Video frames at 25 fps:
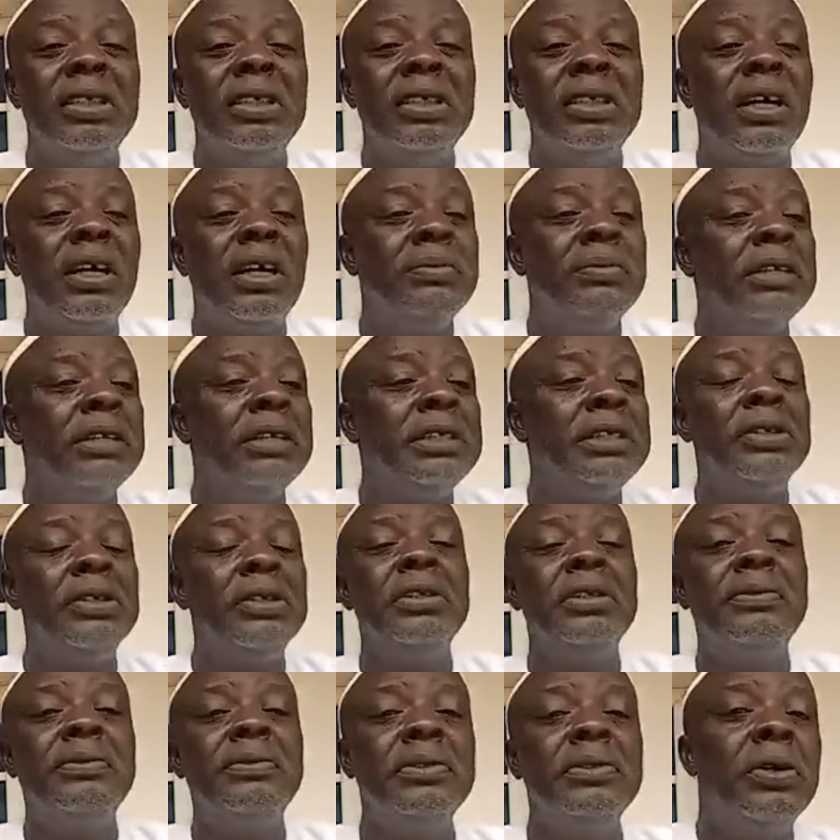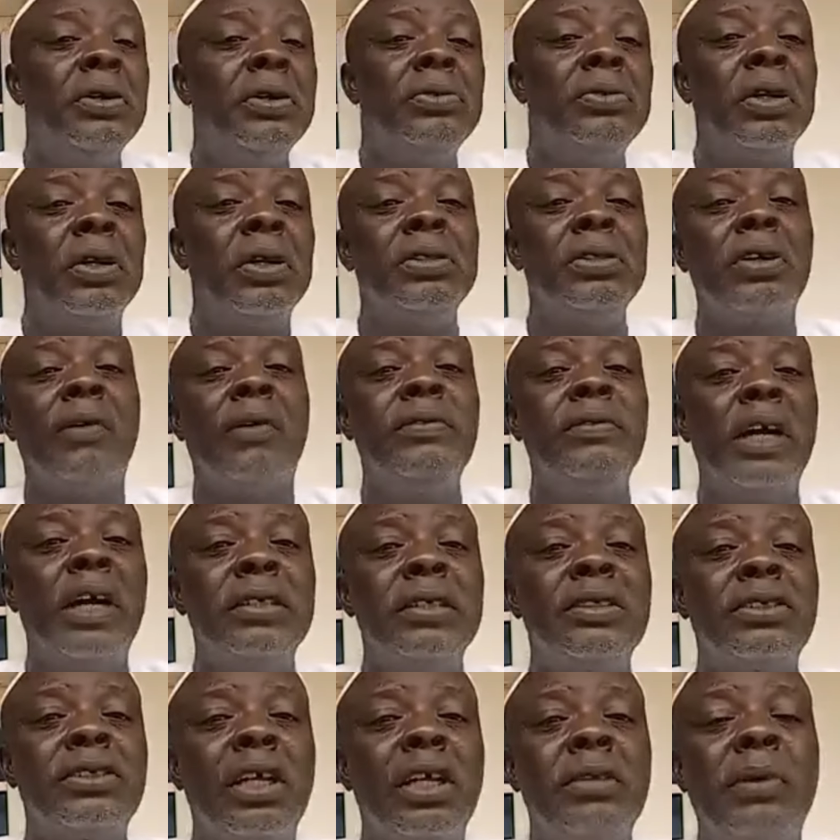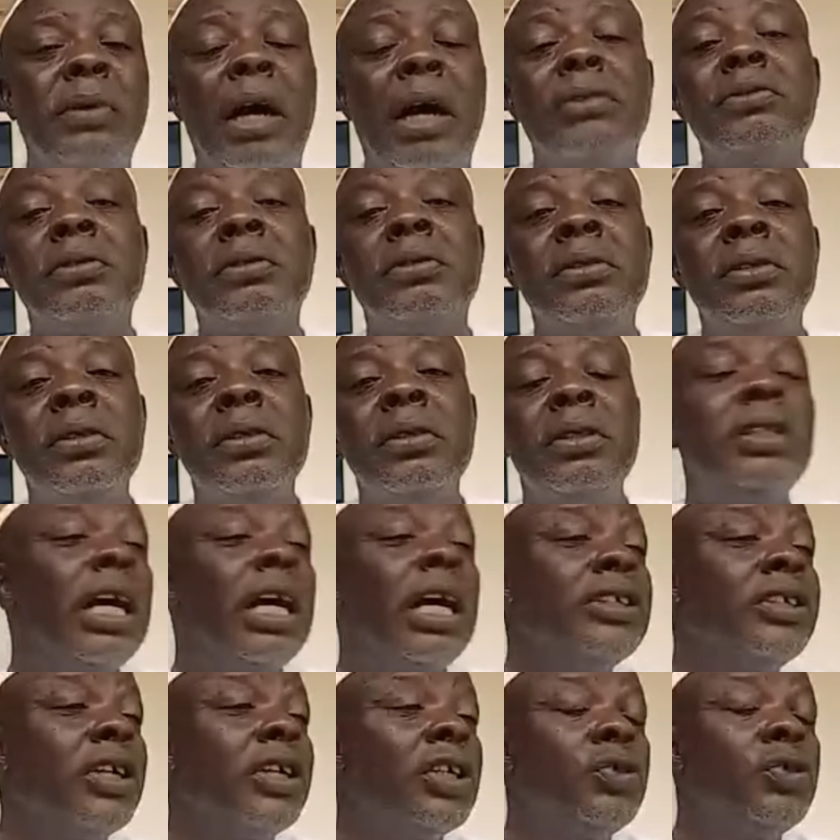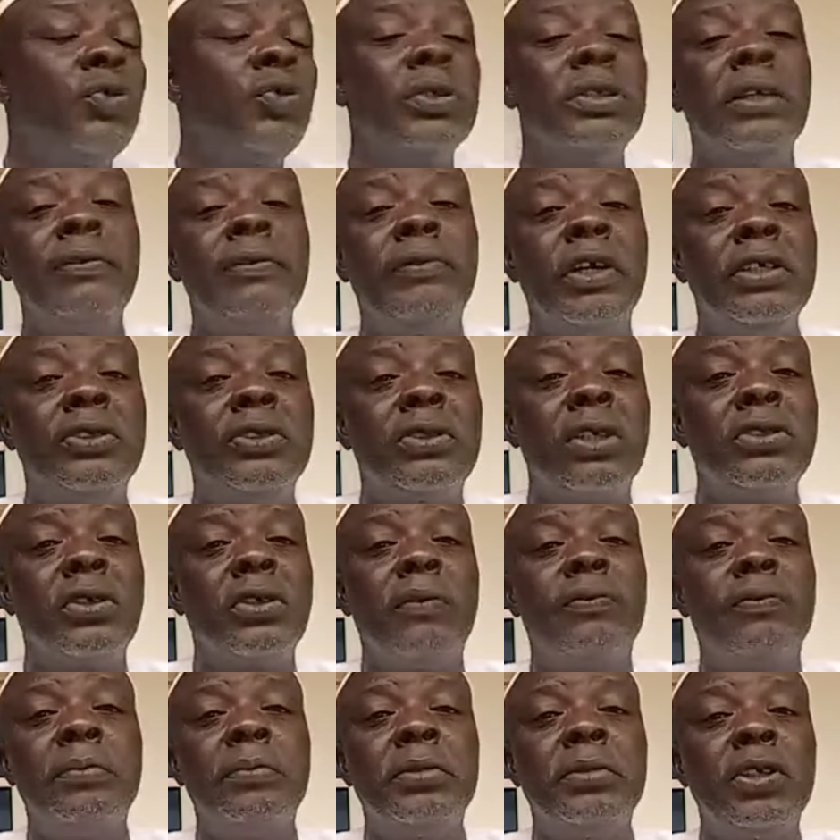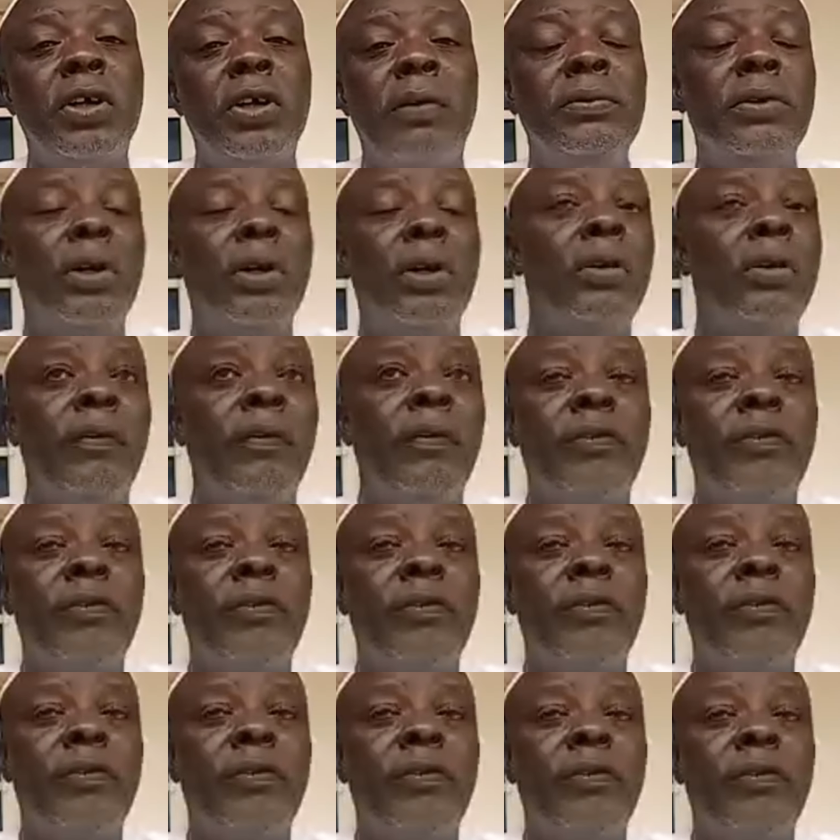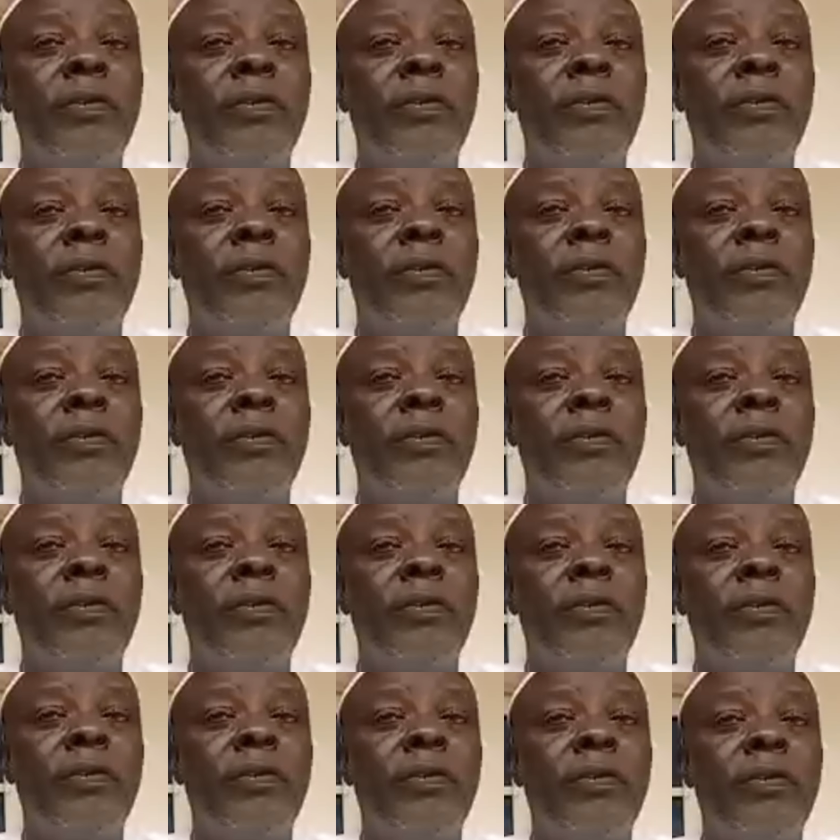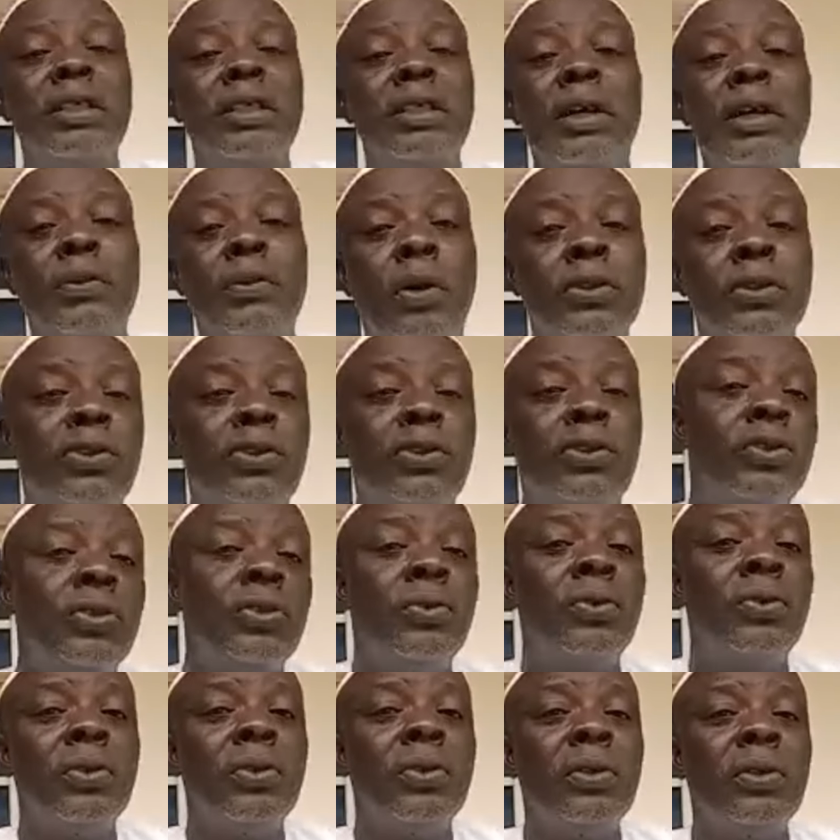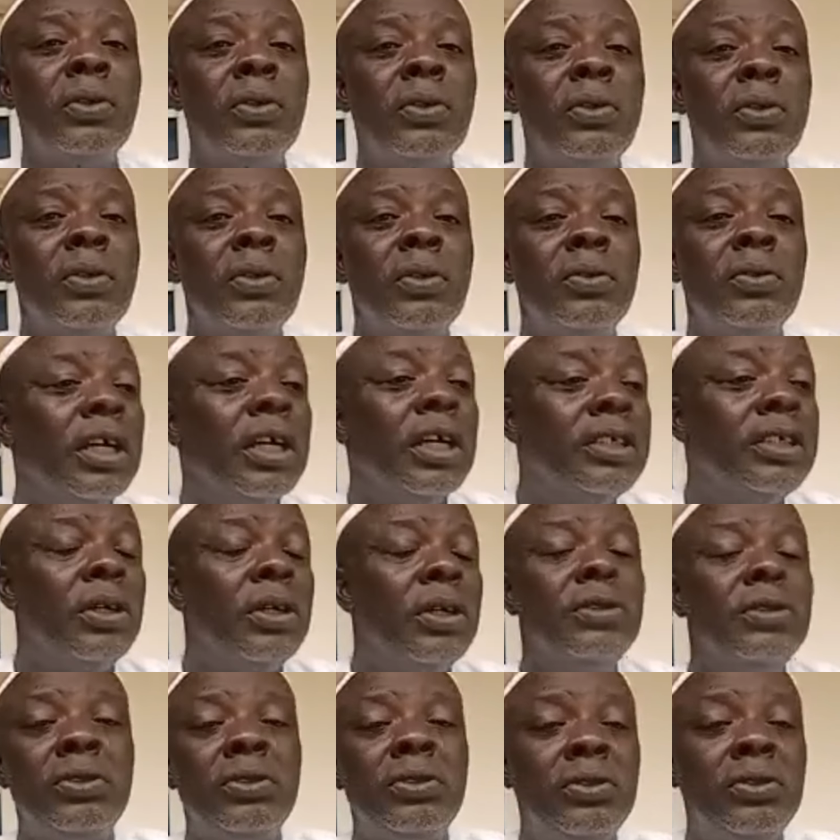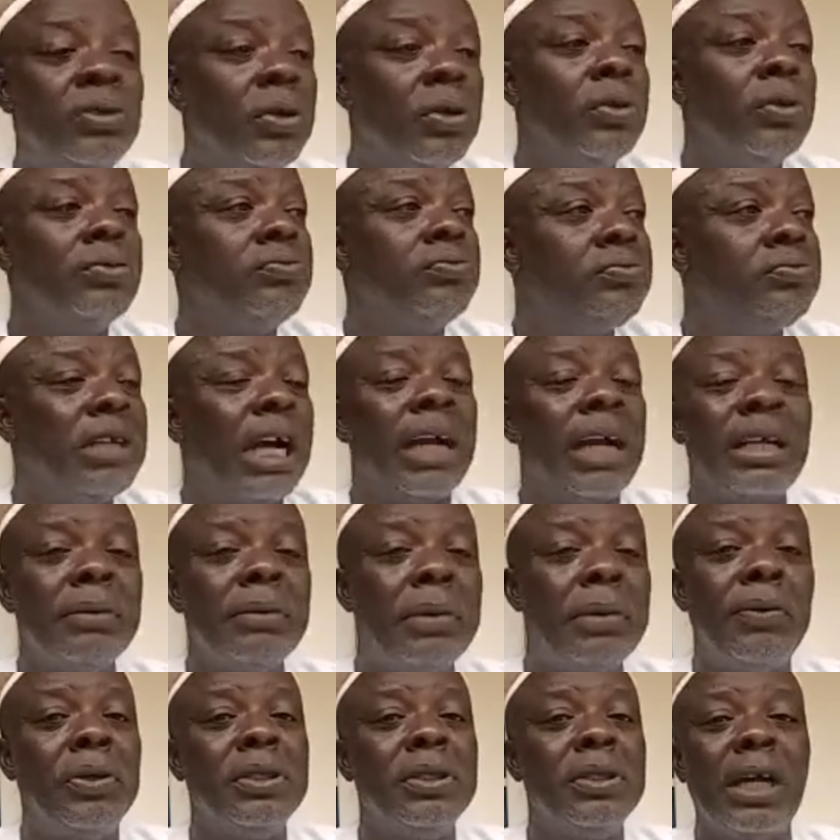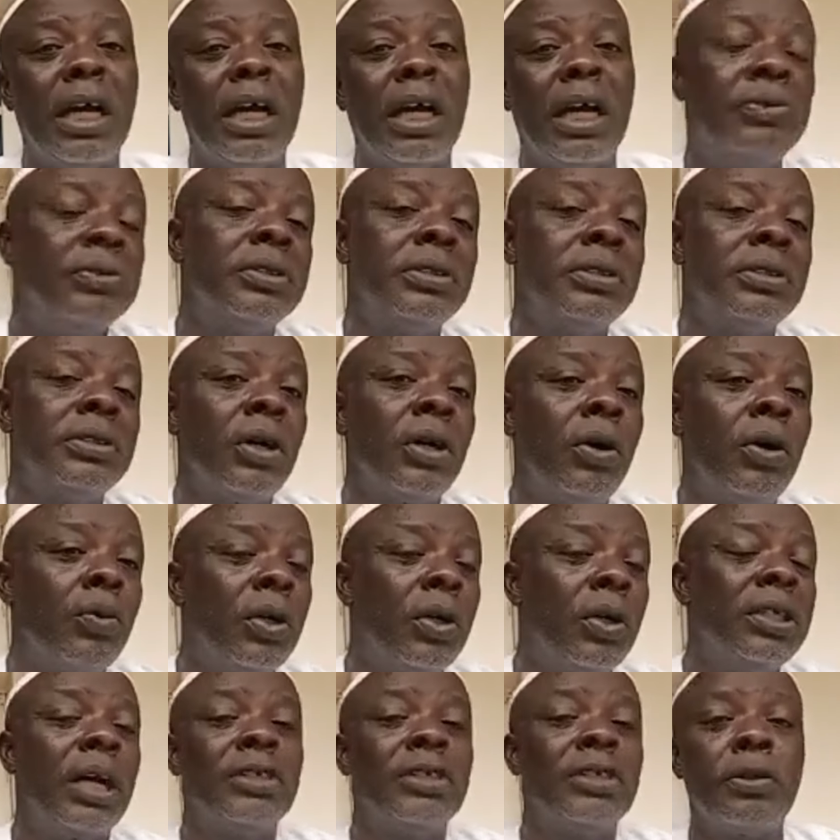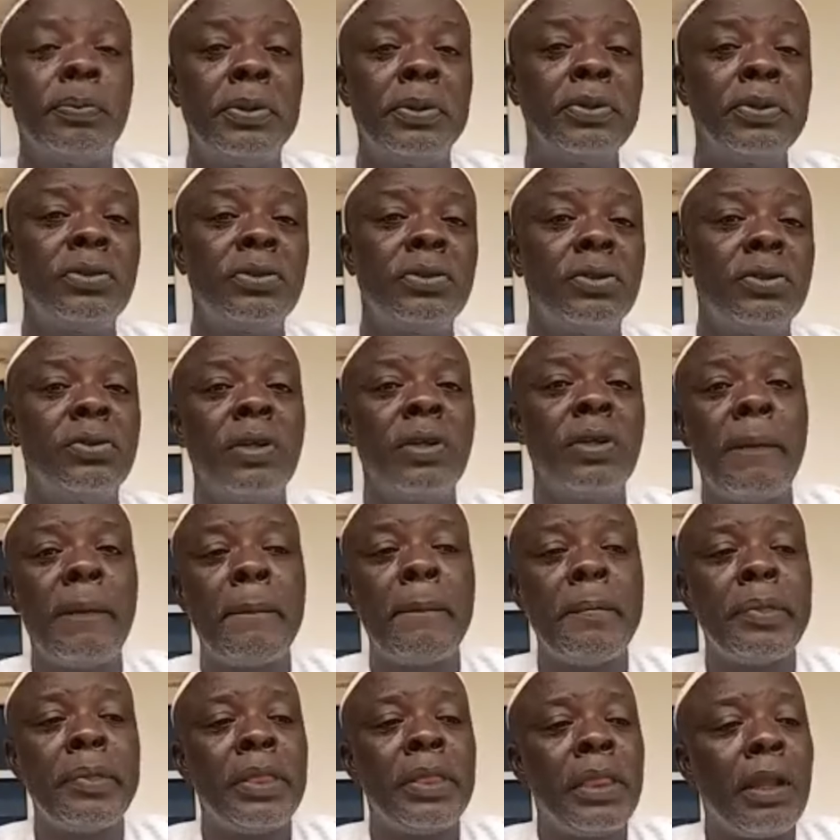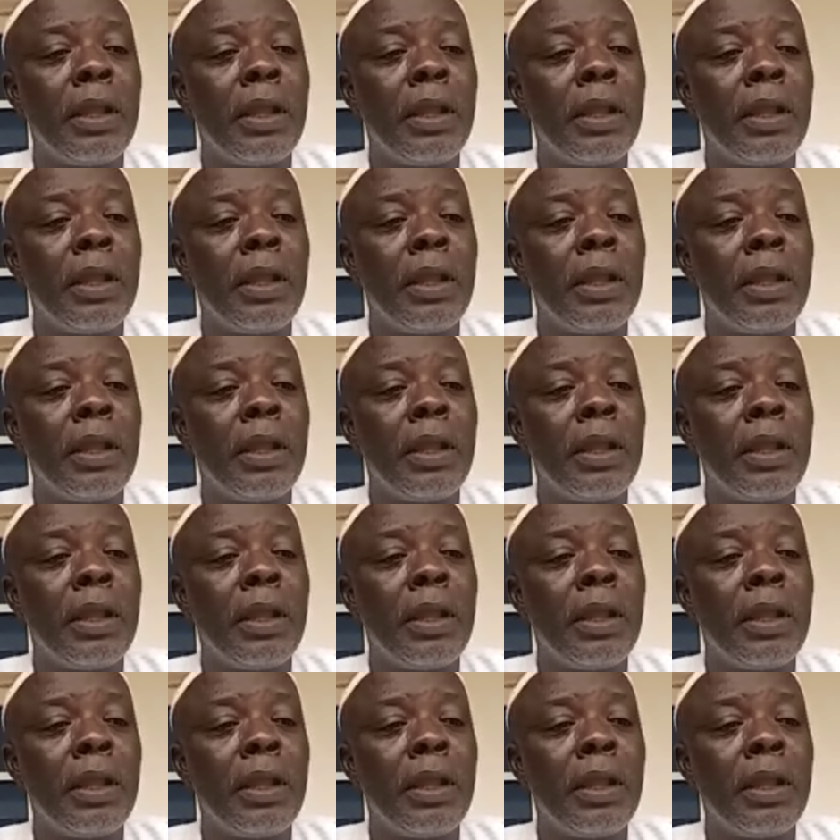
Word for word: majority of them, they don't even know what governance is all about. They are just waiting for instruction from the governor or from somebody close to the governor to tell them what to do. They don't know jack about what they are doing or what they are supposed to do.